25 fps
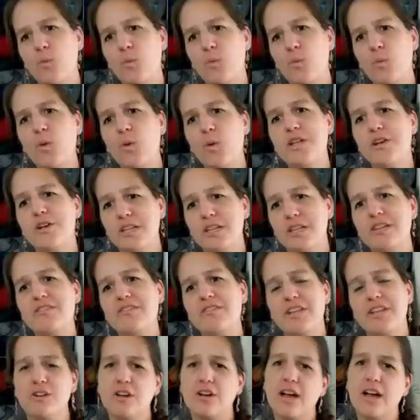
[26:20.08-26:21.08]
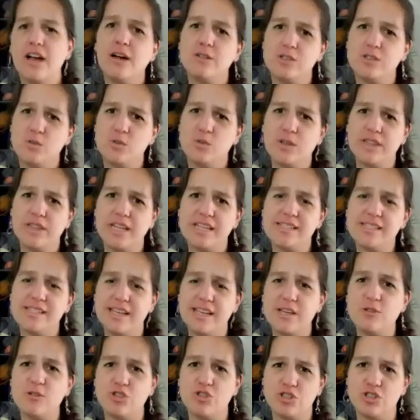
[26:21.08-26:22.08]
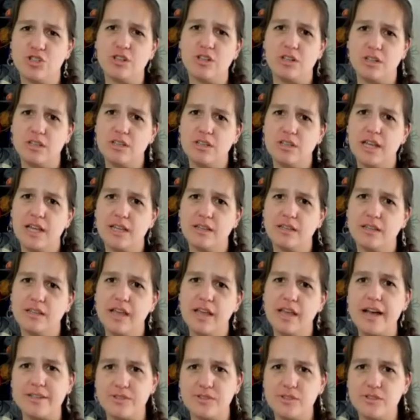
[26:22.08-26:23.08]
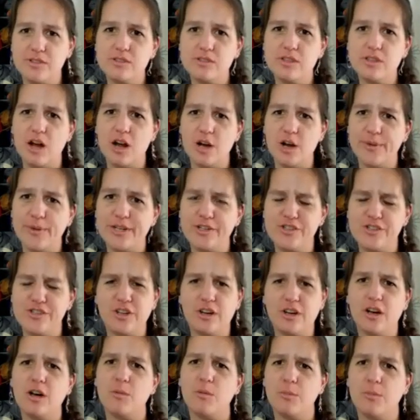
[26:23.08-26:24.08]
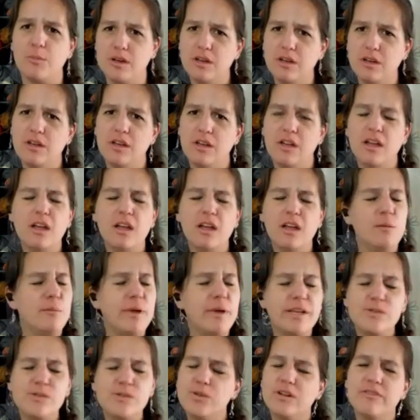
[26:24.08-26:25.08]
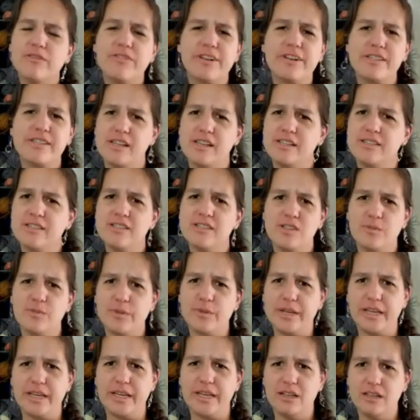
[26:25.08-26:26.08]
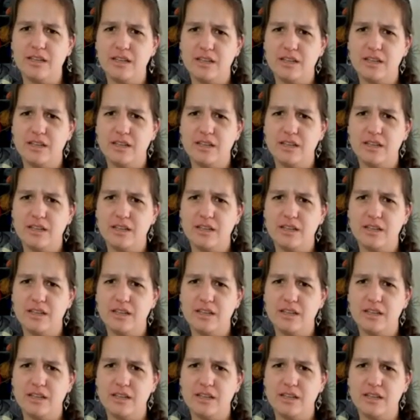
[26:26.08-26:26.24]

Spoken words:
when you're leaving your house when they say you shouldn't, then yes, the army should come. Makes perfect sense to me.